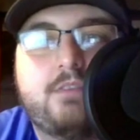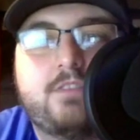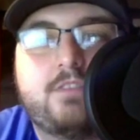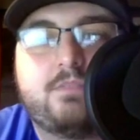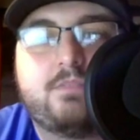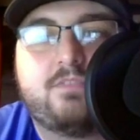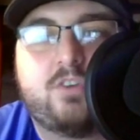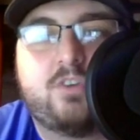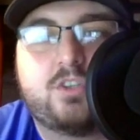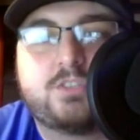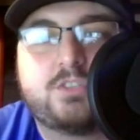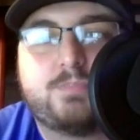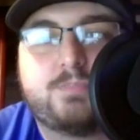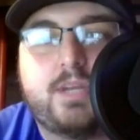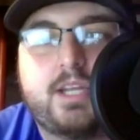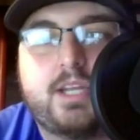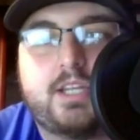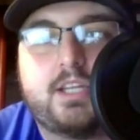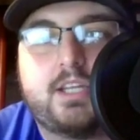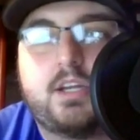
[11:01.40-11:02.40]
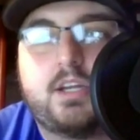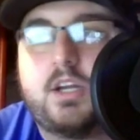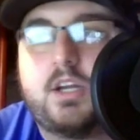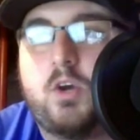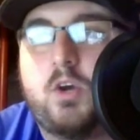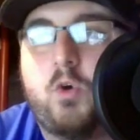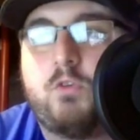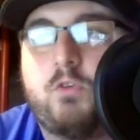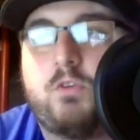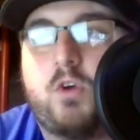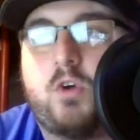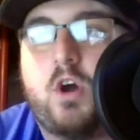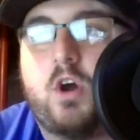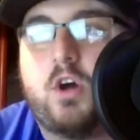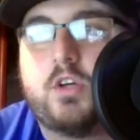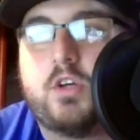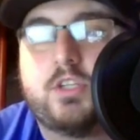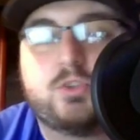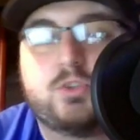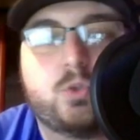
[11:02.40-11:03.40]
the first pick
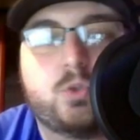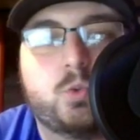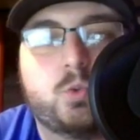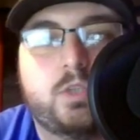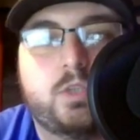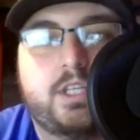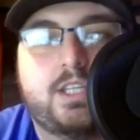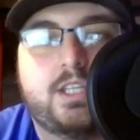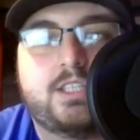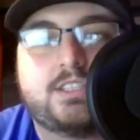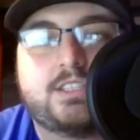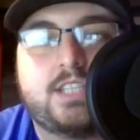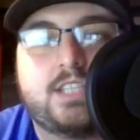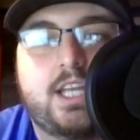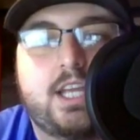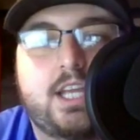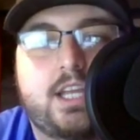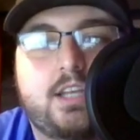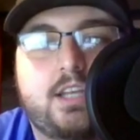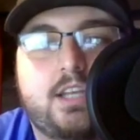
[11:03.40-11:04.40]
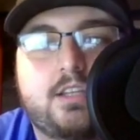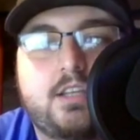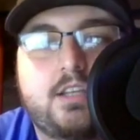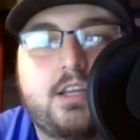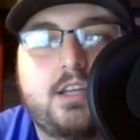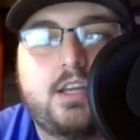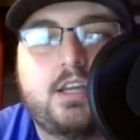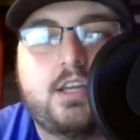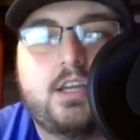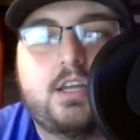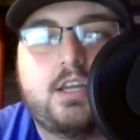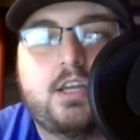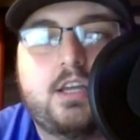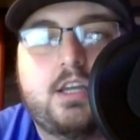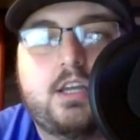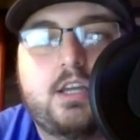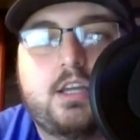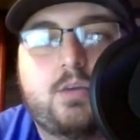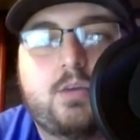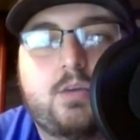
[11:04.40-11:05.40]
overall in 2 leagues, and
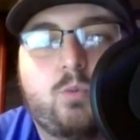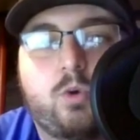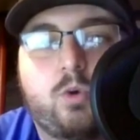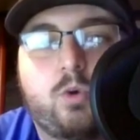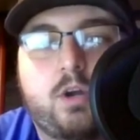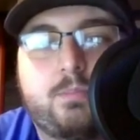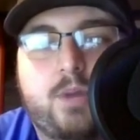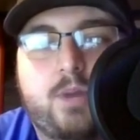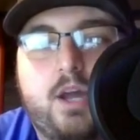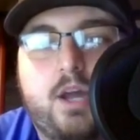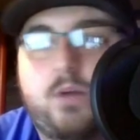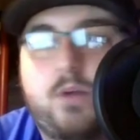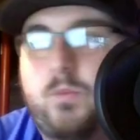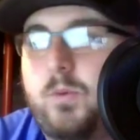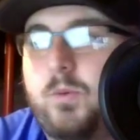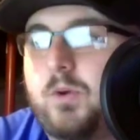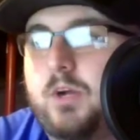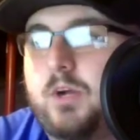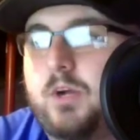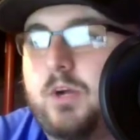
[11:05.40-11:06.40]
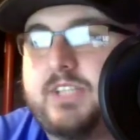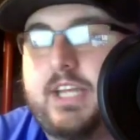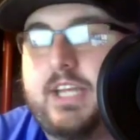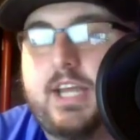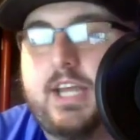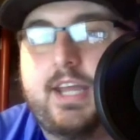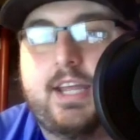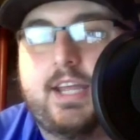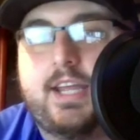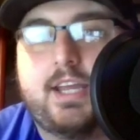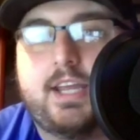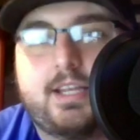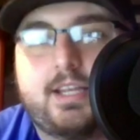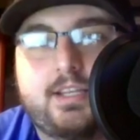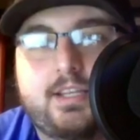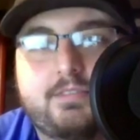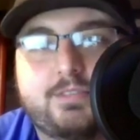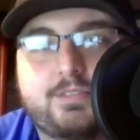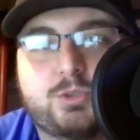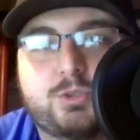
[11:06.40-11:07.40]
woke up today, and
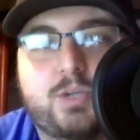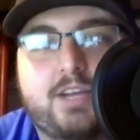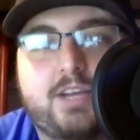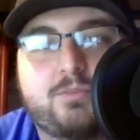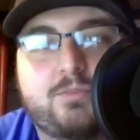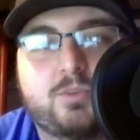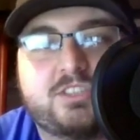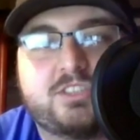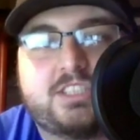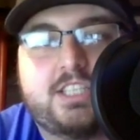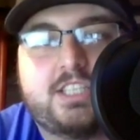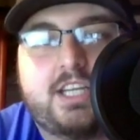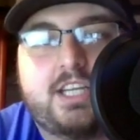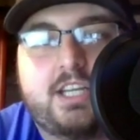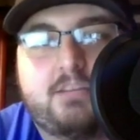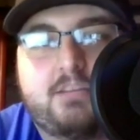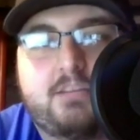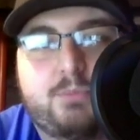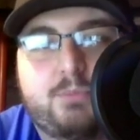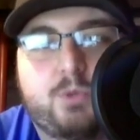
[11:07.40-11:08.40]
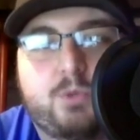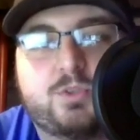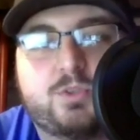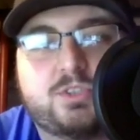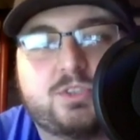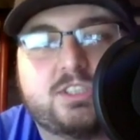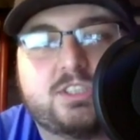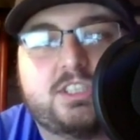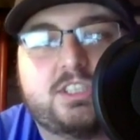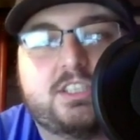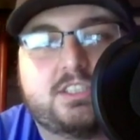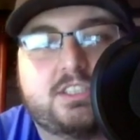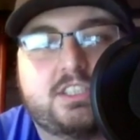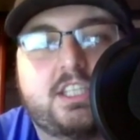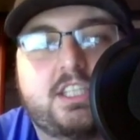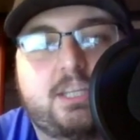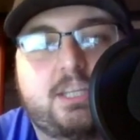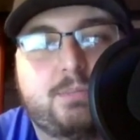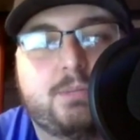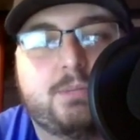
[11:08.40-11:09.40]
if the draft was today in both those leagues,
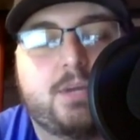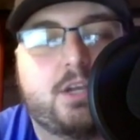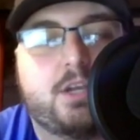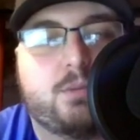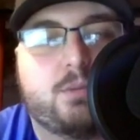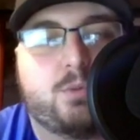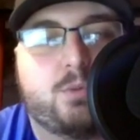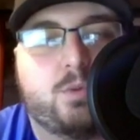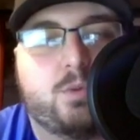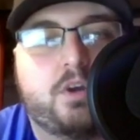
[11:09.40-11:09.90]
he'd be my number 1.